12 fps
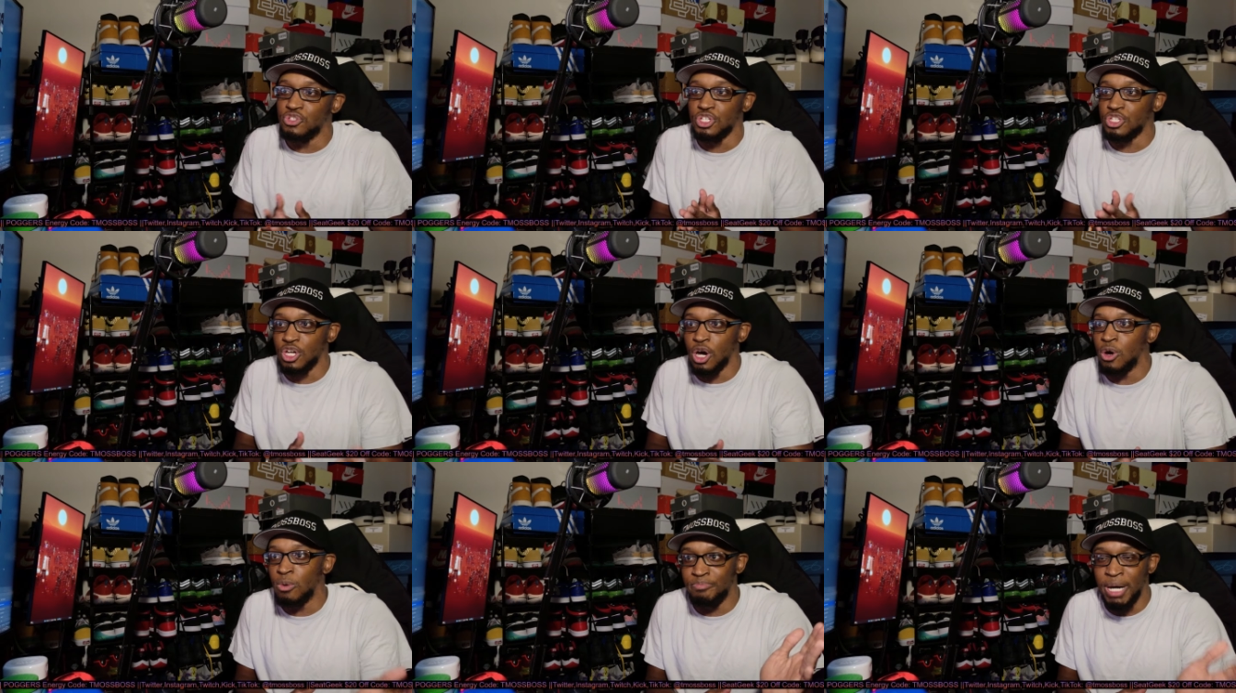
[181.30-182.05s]
just
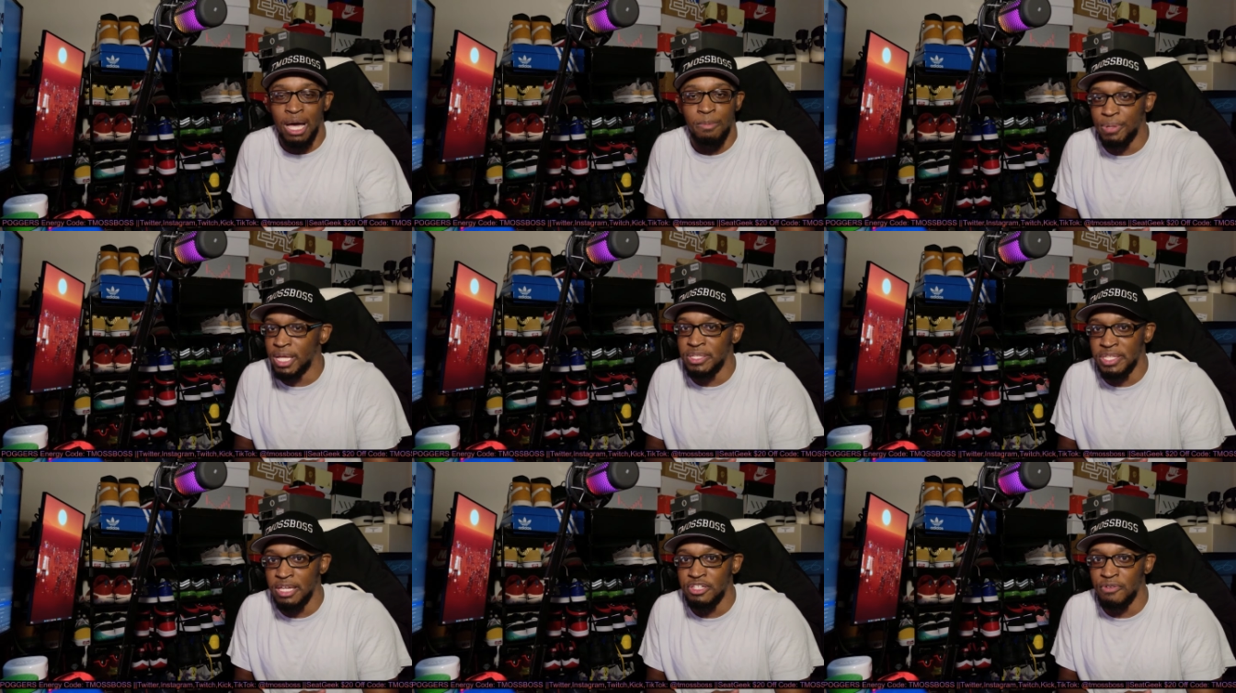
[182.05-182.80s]
go buy a
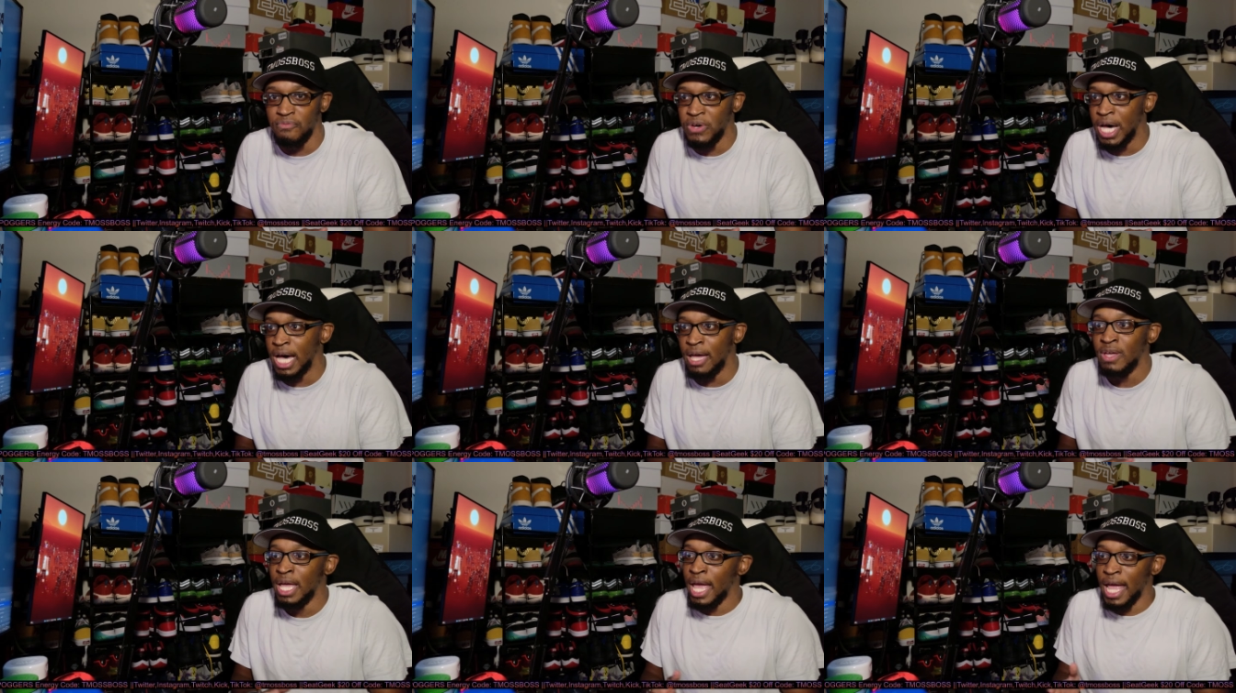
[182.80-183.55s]
PlayStation
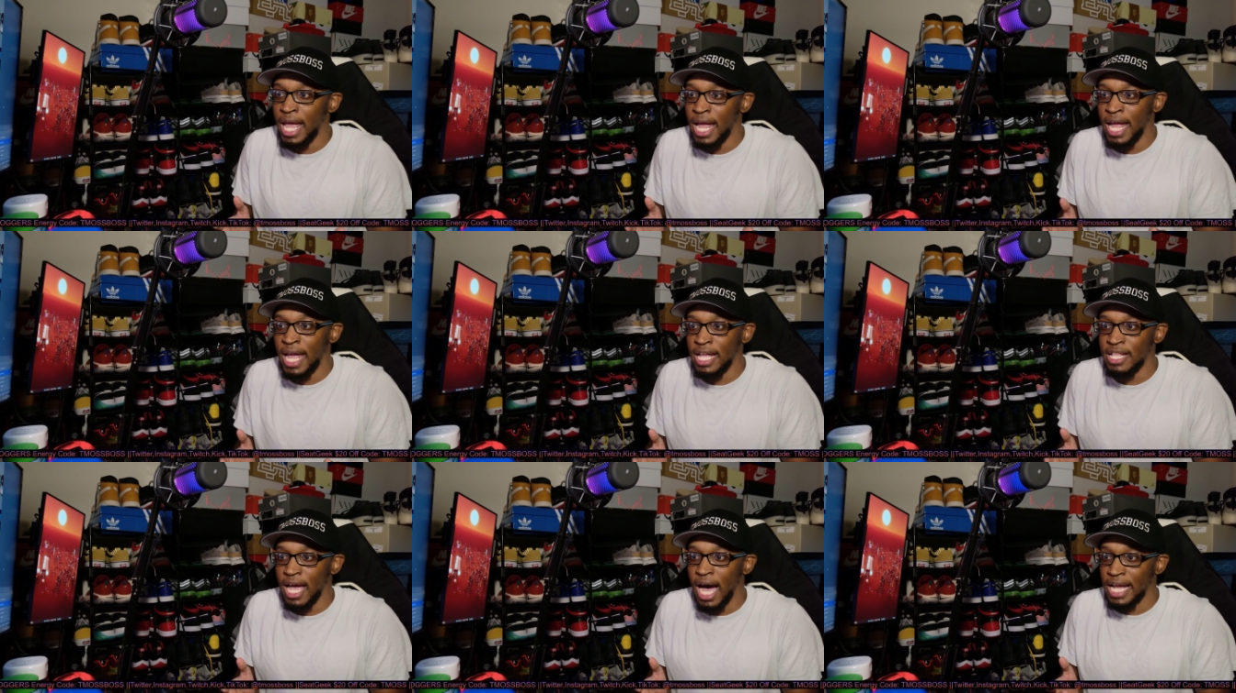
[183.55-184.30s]
5
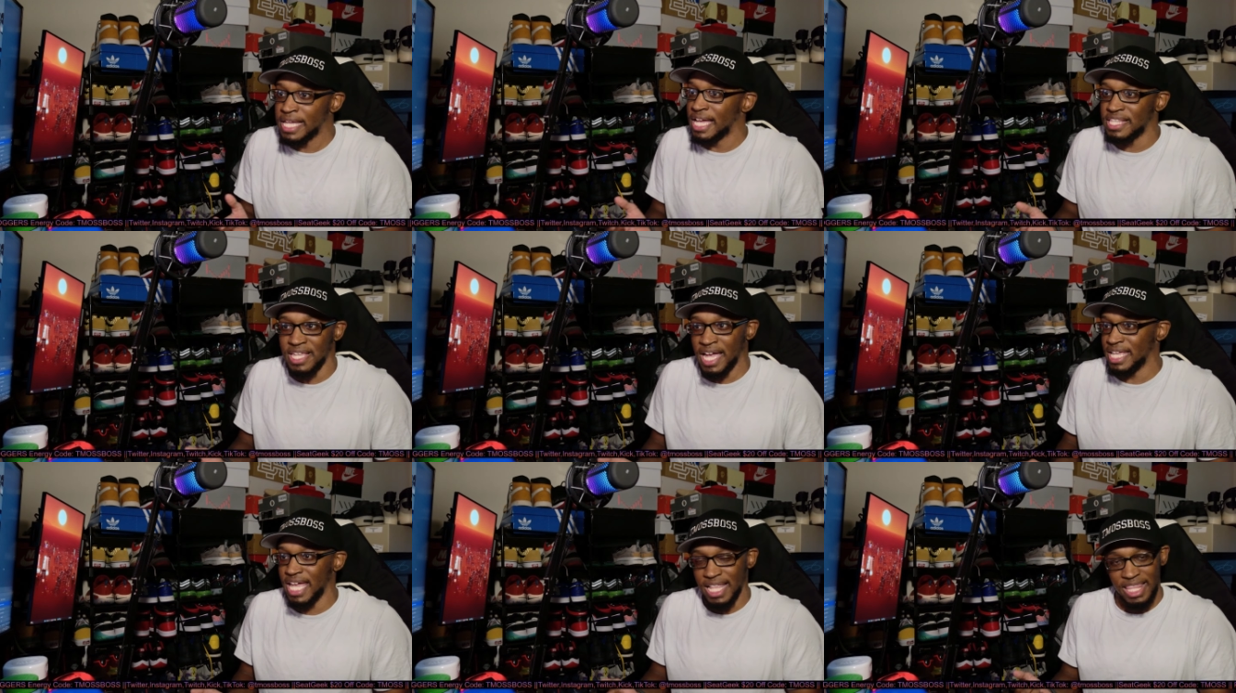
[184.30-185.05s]
and I guess,
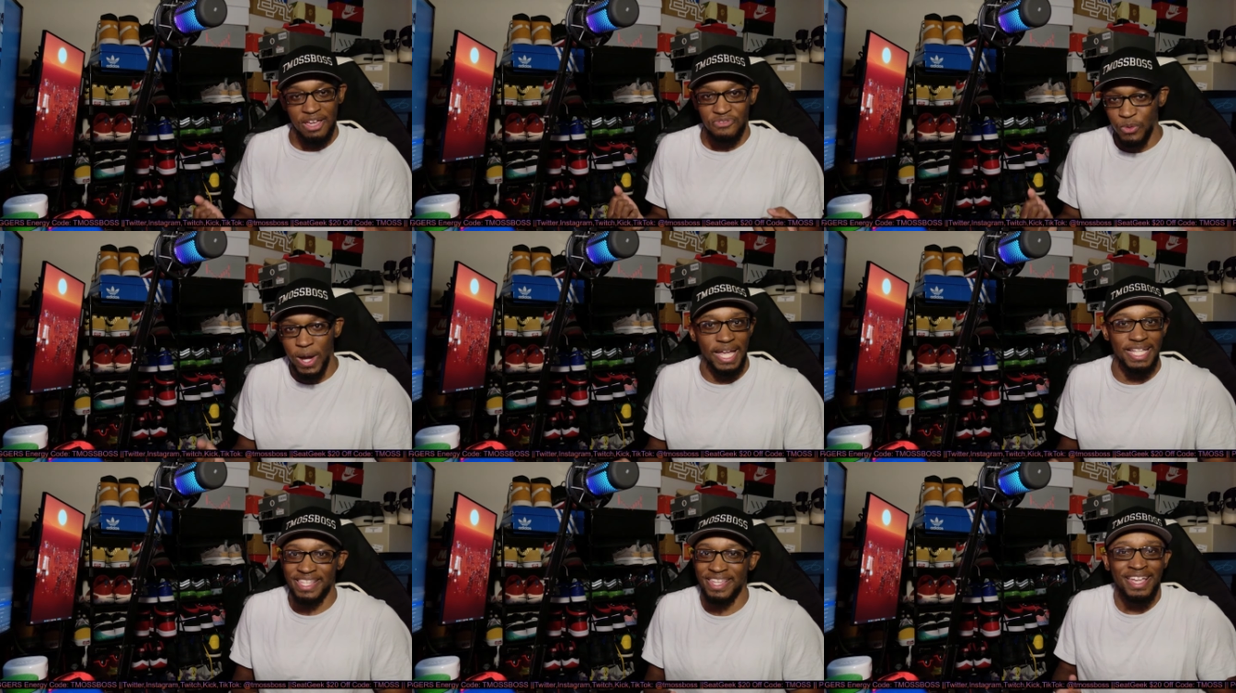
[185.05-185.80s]
like, yeah, lift
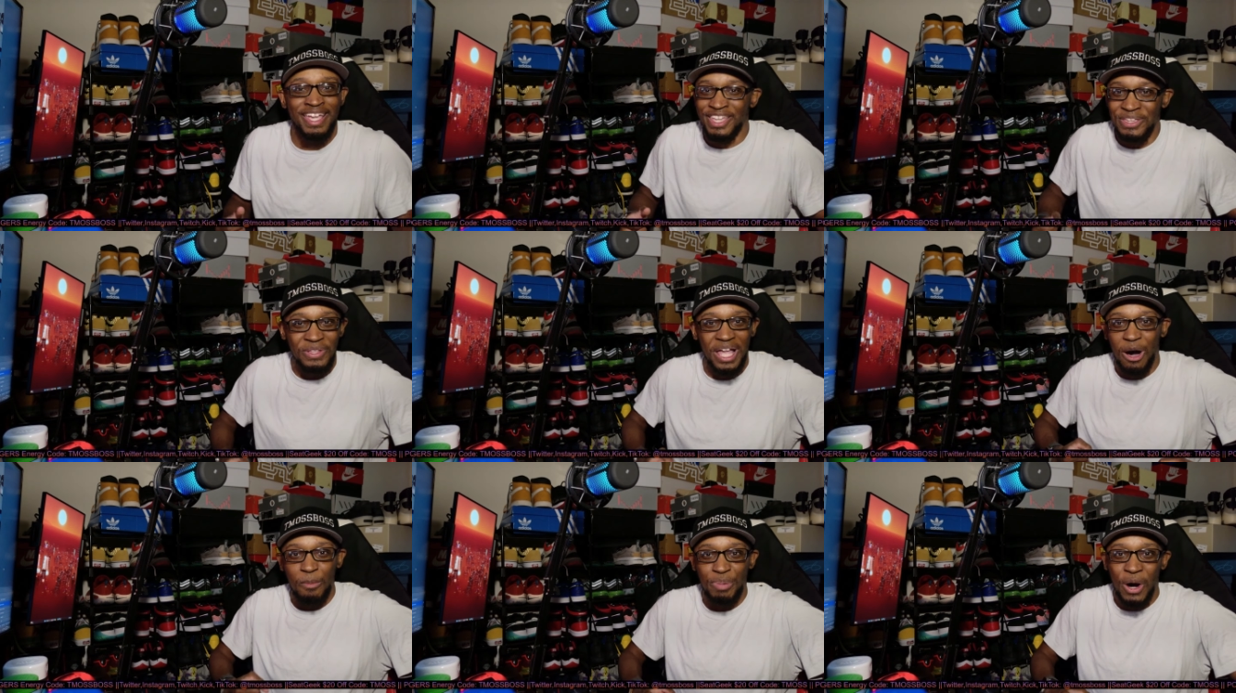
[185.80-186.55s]
weights, you
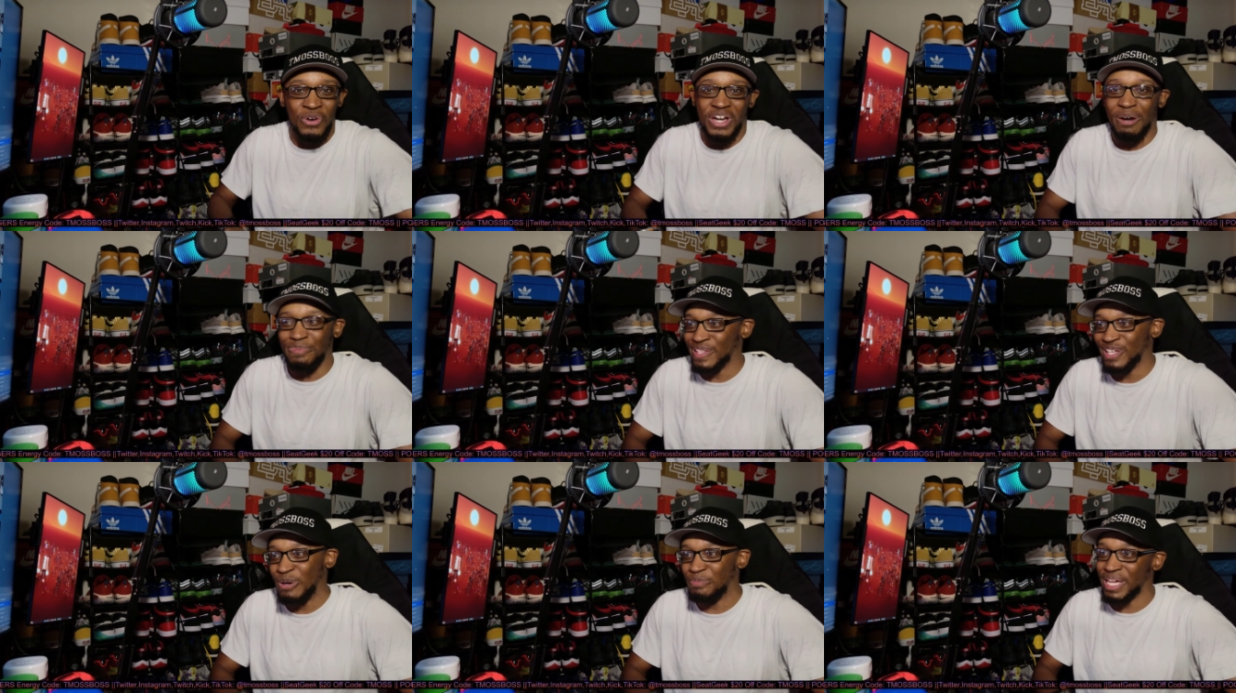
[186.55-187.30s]
know, bulk up a
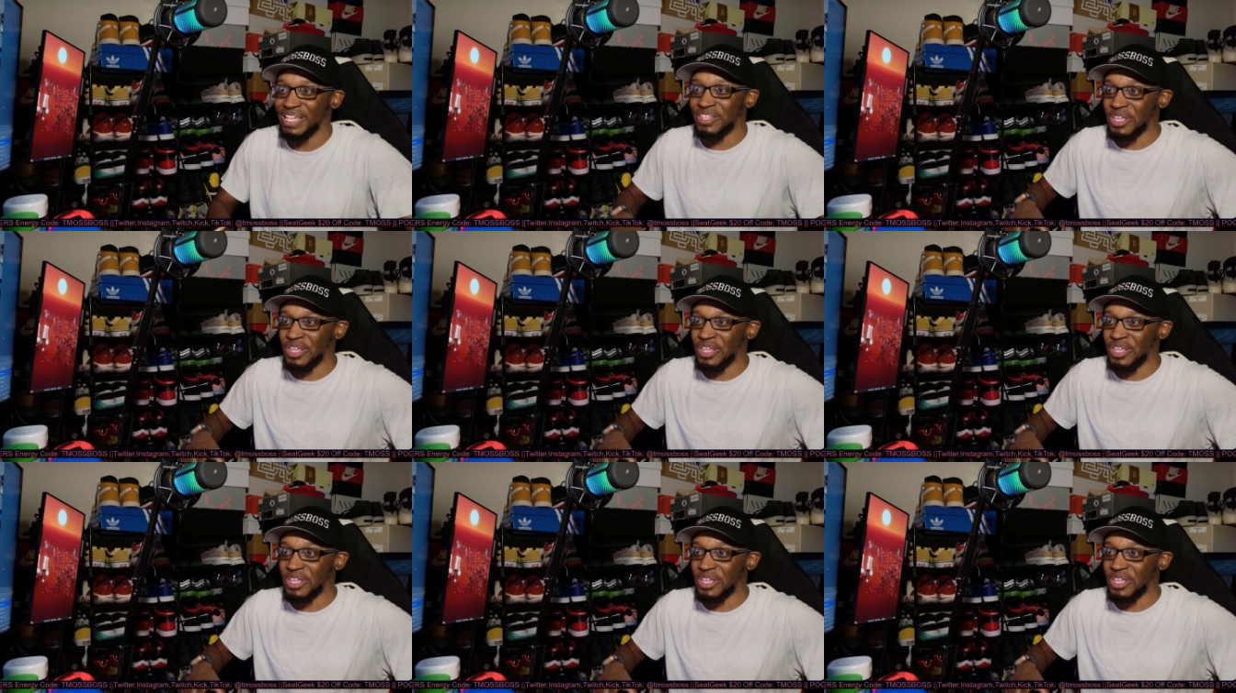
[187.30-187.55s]
little bit.